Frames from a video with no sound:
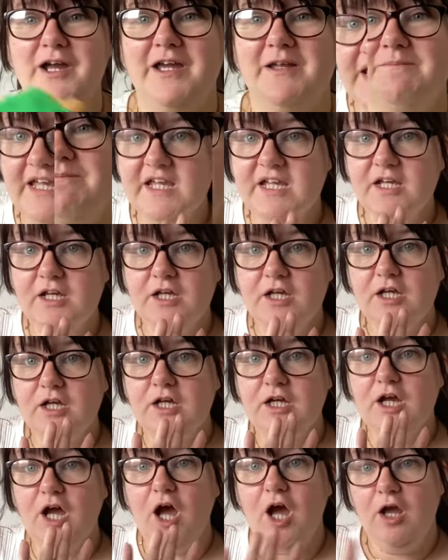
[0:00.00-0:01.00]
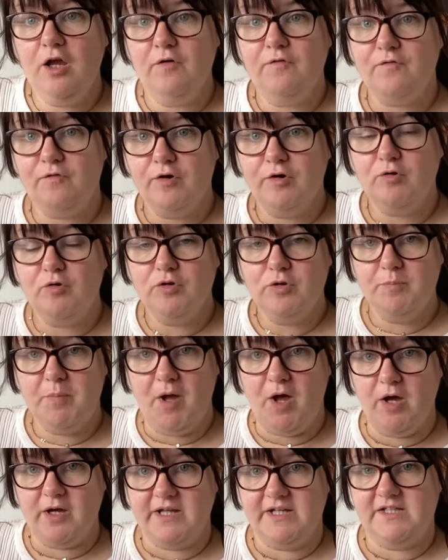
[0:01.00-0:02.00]
We go through all the
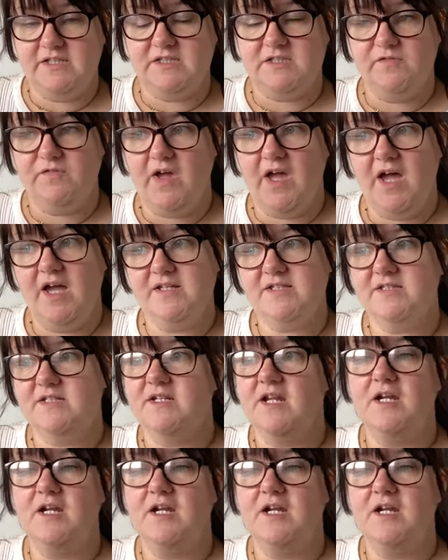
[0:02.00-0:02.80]
bargains first,